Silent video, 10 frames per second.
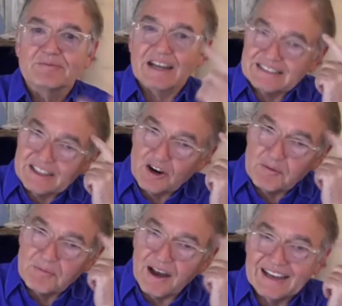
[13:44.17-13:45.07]
Because in her
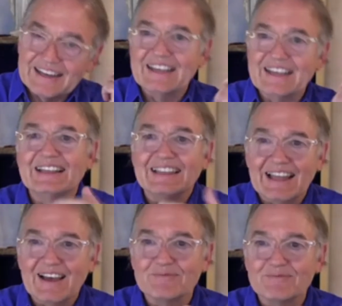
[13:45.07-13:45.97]
mind,
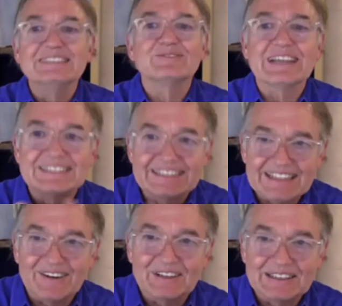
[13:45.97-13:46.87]
love means we can
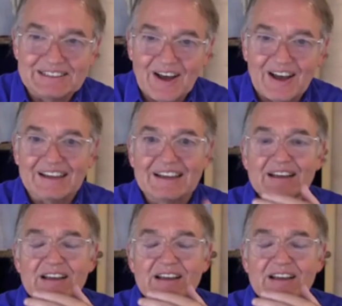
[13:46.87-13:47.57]
share and talk.